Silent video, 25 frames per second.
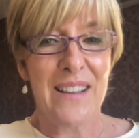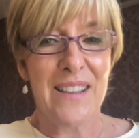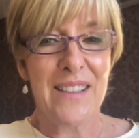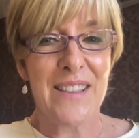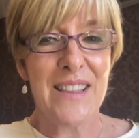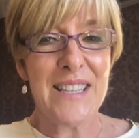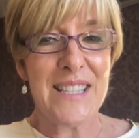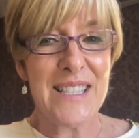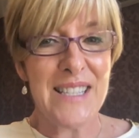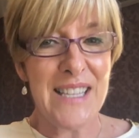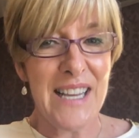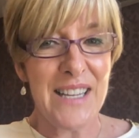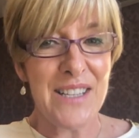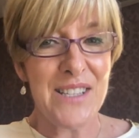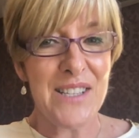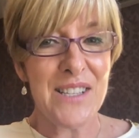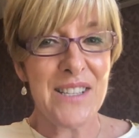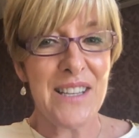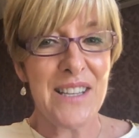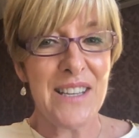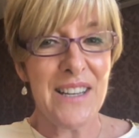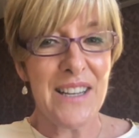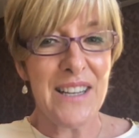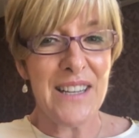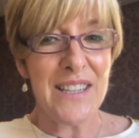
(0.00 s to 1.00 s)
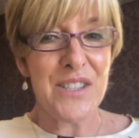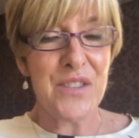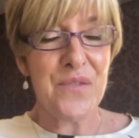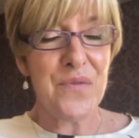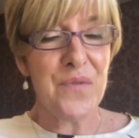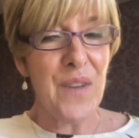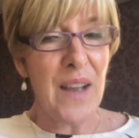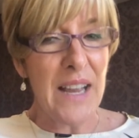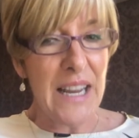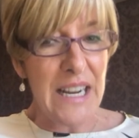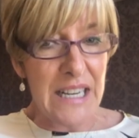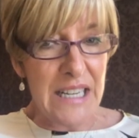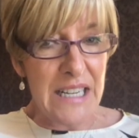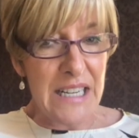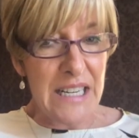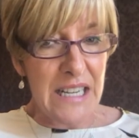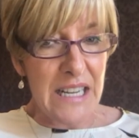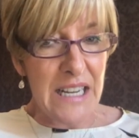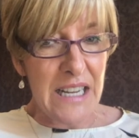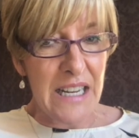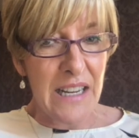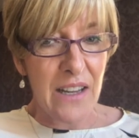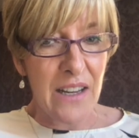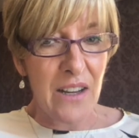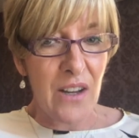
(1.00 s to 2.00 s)
the sense that it's
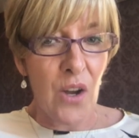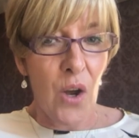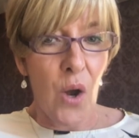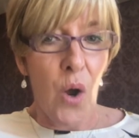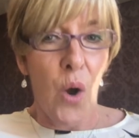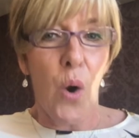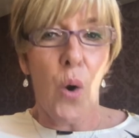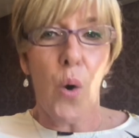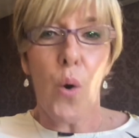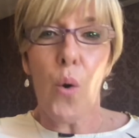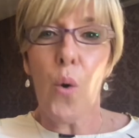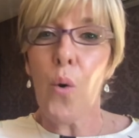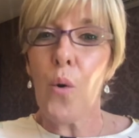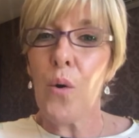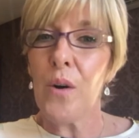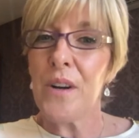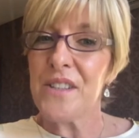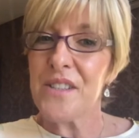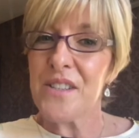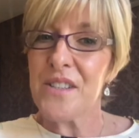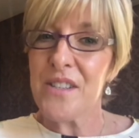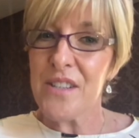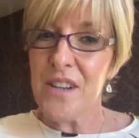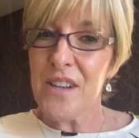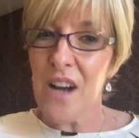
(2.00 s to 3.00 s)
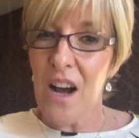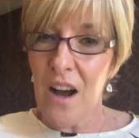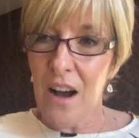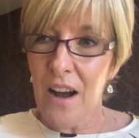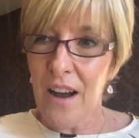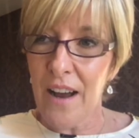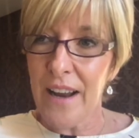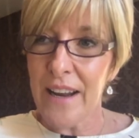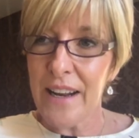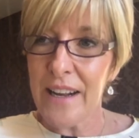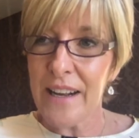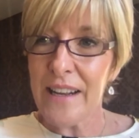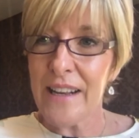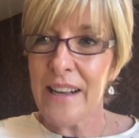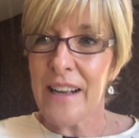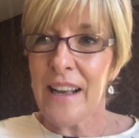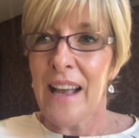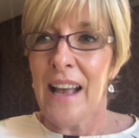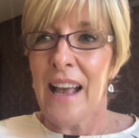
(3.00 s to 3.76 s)
fading or it's dying.